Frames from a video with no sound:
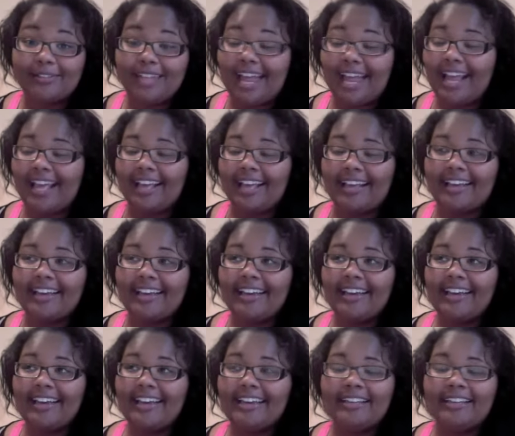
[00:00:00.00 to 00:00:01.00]
Like,
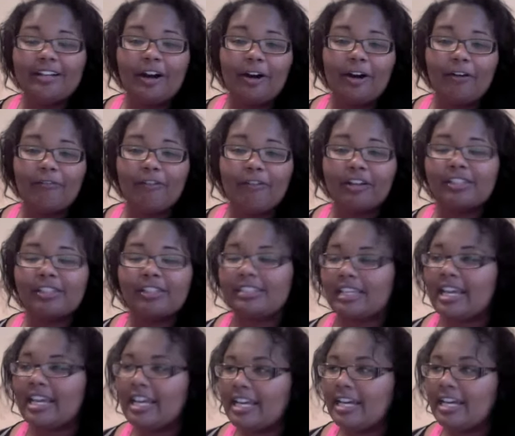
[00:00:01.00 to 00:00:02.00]
you know, first is
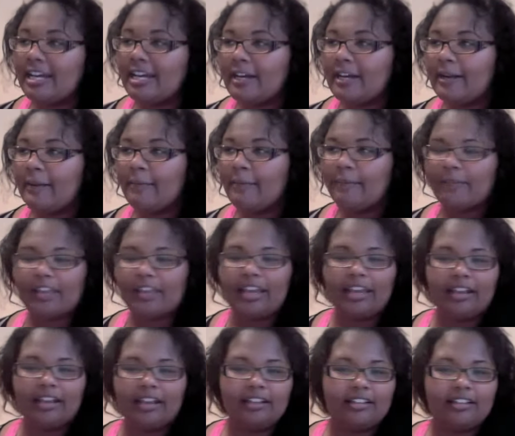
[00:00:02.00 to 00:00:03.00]
him
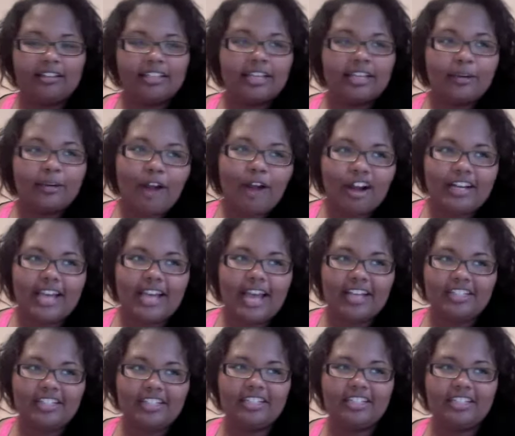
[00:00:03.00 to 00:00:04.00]
and Kim
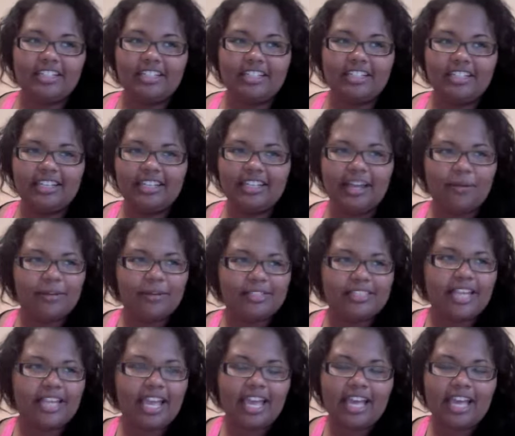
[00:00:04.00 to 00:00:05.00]
Kardashian, and they were
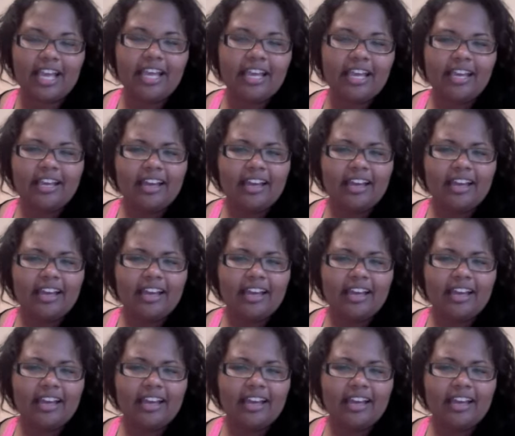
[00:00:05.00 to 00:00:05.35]
saying,